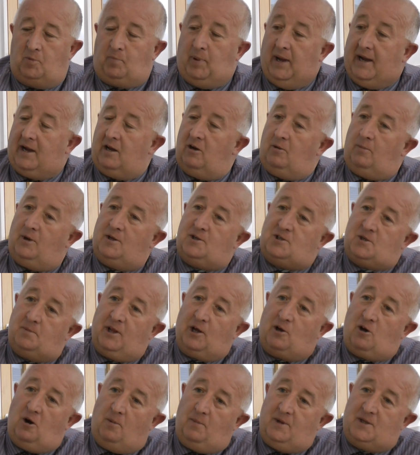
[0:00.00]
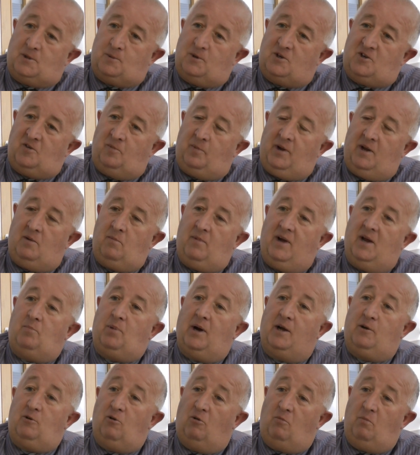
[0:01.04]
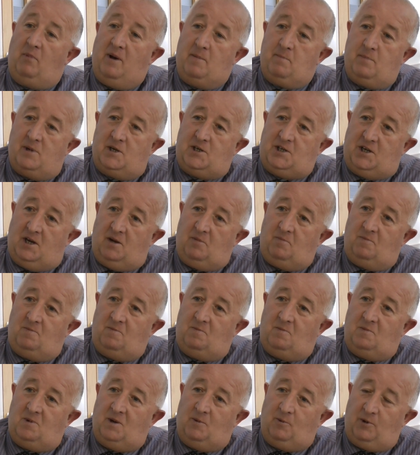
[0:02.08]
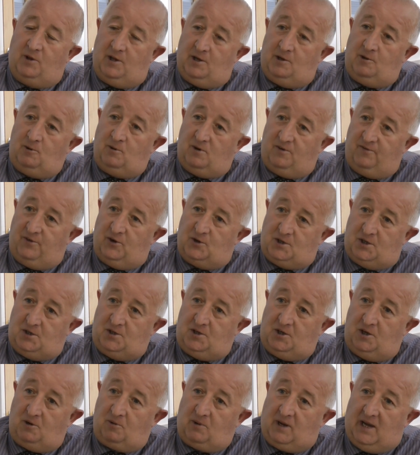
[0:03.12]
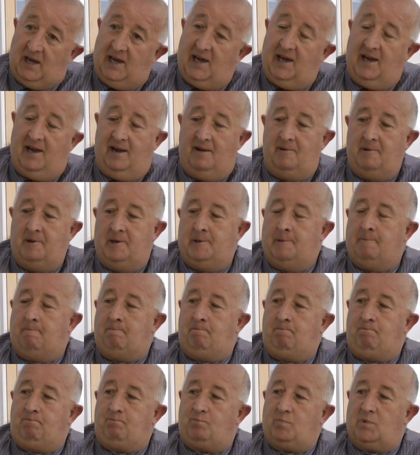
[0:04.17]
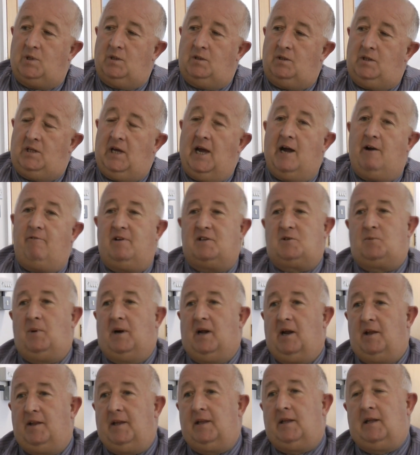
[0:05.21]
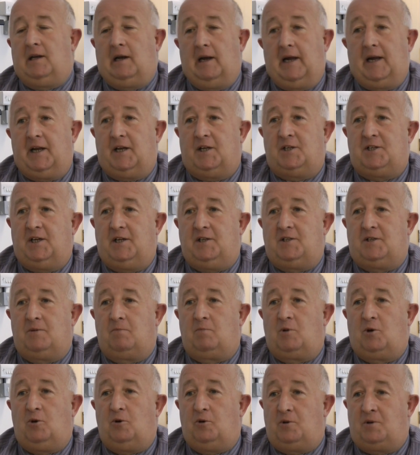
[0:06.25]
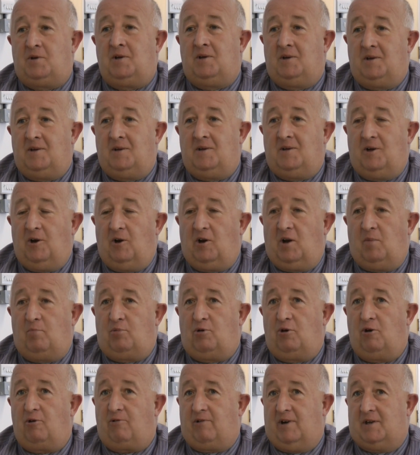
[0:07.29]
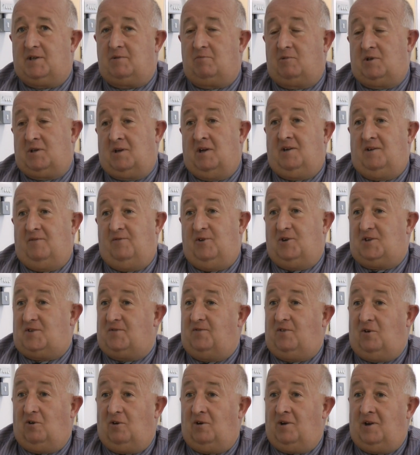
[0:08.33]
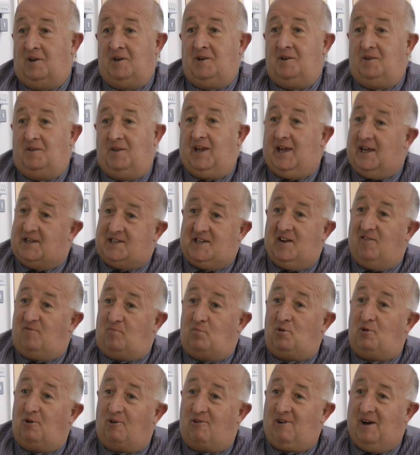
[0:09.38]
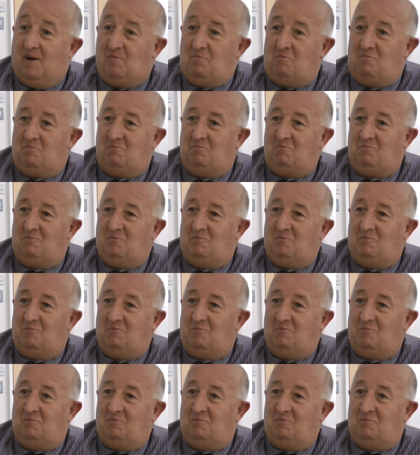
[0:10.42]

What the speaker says: But picking up on some of the comments which are being made by your membership within Universities UK, the areas where I think they'd like to see some good early progress was, first of all, the ESF programme